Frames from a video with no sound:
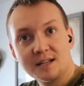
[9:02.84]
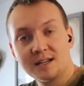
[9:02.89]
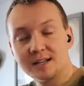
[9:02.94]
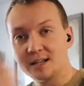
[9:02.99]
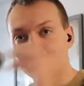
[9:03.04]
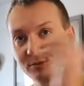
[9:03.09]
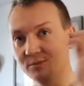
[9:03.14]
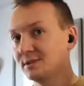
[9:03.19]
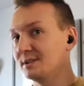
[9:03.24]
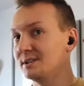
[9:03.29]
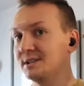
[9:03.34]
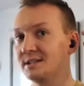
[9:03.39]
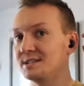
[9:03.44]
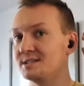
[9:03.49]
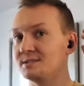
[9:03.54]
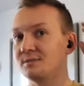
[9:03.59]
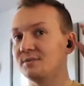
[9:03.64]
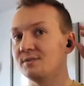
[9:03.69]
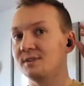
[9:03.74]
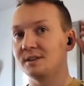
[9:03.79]
It like really
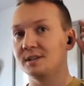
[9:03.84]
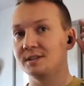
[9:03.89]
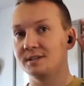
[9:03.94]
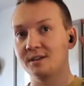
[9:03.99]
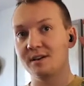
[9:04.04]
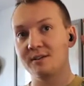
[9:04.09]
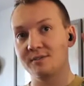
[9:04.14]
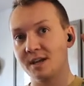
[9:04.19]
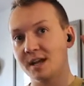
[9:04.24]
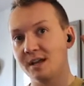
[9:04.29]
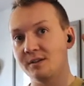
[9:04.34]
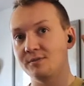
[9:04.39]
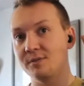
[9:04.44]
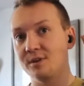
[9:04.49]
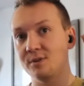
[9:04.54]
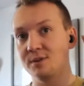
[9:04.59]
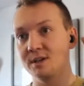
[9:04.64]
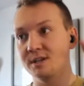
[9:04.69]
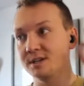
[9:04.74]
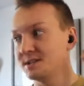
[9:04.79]
doesn't feel like you have a
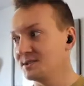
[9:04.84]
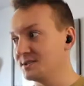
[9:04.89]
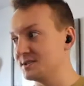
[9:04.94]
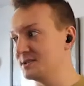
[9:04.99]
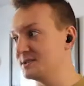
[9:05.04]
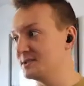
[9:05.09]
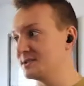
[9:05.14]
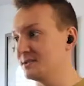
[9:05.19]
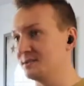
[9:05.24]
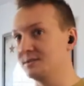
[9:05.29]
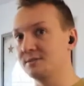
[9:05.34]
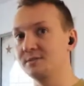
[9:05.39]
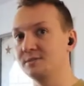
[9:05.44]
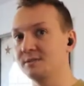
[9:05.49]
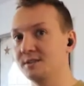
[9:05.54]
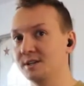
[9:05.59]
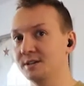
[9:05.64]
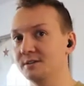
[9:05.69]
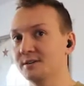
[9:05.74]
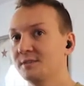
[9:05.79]
headphone in because you can still
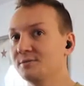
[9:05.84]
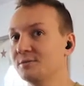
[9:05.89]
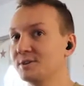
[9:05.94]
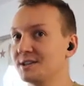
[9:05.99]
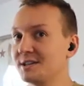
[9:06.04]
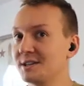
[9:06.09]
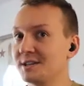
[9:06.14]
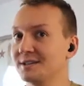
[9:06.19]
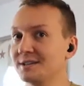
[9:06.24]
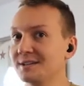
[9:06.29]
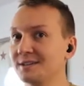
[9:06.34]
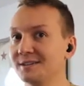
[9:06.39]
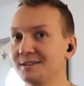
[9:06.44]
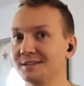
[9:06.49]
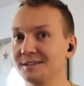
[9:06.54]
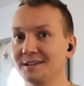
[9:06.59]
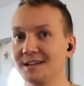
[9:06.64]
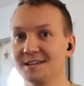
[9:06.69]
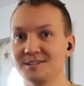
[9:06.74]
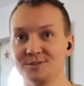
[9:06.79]
hear everything
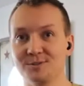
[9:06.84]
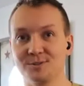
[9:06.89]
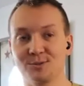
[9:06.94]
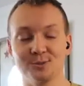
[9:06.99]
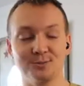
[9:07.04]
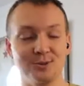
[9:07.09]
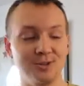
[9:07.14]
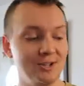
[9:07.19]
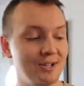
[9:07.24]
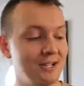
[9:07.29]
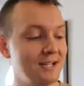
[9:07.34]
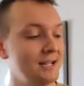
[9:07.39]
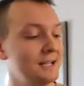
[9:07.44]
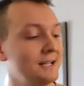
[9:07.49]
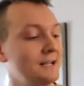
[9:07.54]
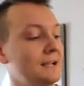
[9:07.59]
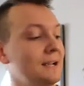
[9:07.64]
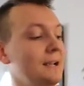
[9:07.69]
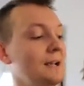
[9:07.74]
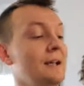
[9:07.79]
as normal.
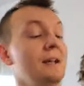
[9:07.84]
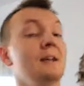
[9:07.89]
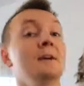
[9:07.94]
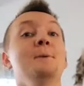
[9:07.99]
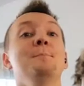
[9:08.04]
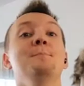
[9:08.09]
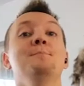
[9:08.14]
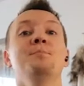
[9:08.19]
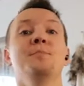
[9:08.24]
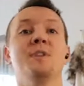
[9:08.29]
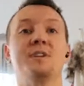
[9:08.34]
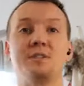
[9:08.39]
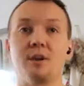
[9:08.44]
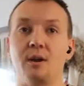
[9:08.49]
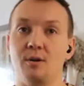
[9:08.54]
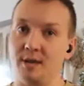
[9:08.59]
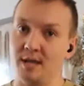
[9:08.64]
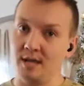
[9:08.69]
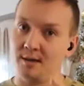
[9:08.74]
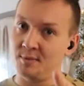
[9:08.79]

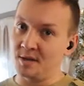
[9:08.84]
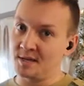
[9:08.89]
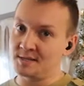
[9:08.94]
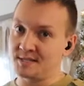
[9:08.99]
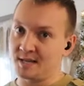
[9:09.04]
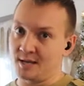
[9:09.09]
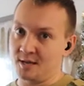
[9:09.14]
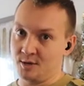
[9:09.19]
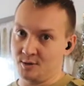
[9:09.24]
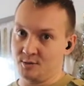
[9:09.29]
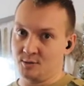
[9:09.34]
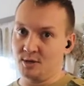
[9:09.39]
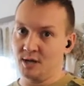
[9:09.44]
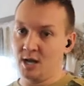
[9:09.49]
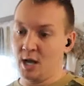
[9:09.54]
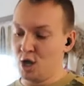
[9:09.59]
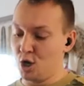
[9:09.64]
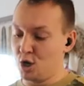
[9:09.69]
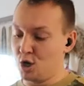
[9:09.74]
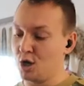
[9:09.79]
So ambient sound,
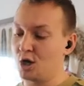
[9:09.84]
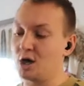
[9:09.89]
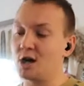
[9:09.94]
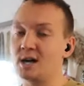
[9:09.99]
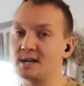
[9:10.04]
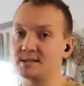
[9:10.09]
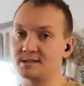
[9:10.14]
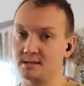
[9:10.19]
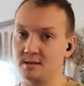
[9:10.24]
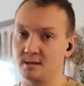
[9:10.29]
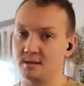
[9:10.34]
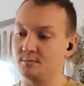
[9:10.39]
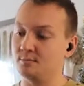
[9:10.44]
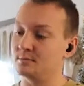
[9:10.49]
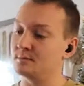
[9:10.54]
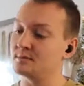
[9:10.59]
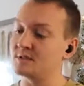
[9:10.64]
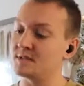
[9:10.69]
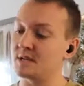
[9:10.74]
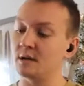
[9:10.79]

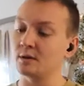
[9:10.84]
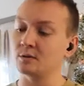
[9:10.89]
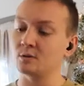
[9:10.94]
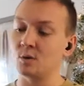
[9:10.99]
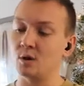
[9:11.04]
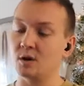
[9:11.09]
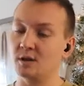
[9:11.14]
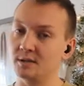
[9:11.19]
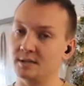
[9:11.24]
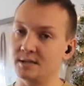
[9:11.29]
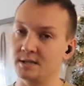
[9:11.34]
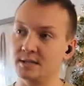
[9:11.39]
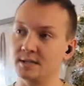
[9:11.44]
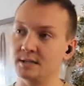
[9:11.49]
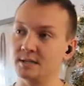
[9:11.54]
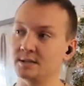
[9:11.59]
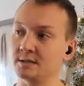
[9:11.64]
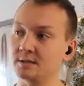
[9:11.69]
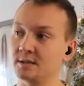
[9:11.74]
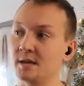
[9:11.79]
awesome. Sound
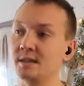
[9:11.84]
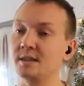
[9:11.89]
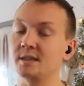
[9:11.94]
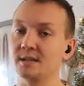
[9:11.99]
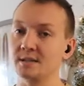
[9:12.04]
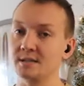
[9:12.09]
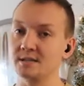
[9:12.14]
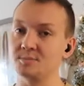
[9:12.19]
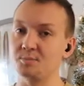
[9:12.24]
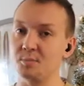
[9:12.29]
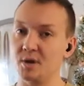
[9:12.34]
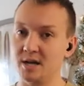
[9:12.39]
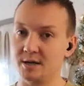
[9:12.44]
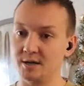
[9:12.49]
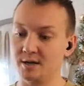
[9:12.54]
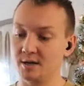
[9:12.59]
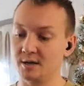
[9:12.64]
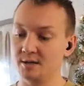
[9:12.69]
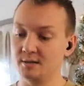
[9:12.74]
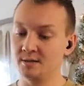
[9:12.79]
quality, I think, is
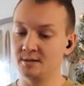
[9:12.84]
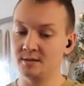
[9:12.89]
better.